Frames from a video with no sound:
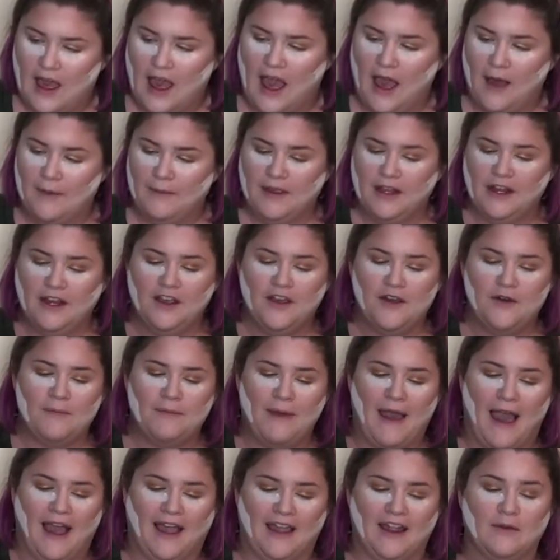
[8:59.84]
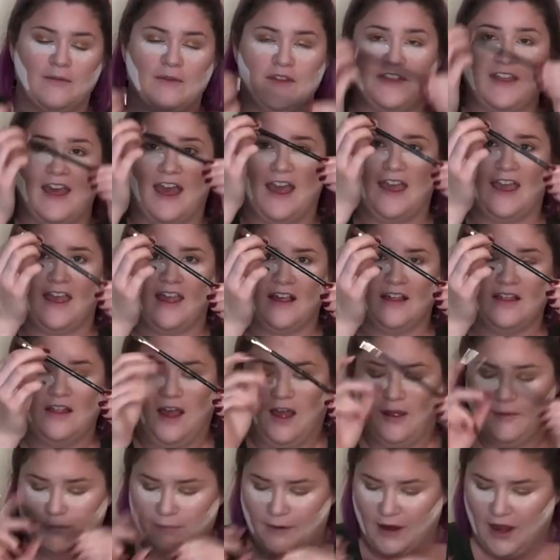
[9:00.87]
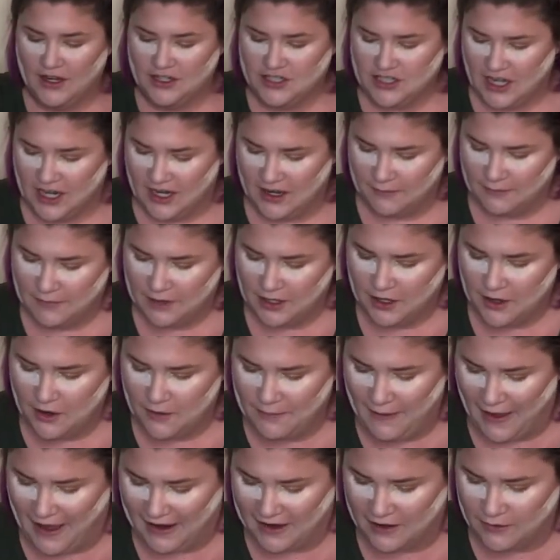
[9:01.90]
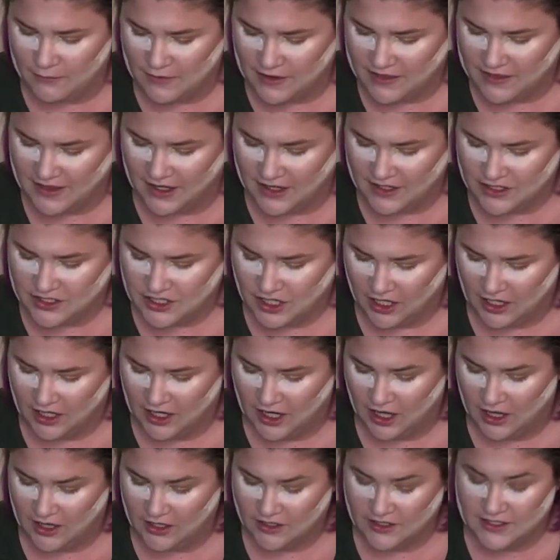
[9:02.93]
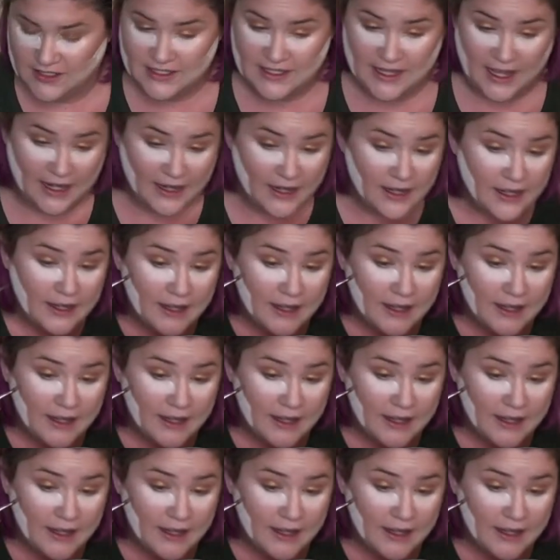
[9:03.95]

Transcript: I'm gonna go back in with that Inglot brush, and I'm gonna go back in with that dark color Sienna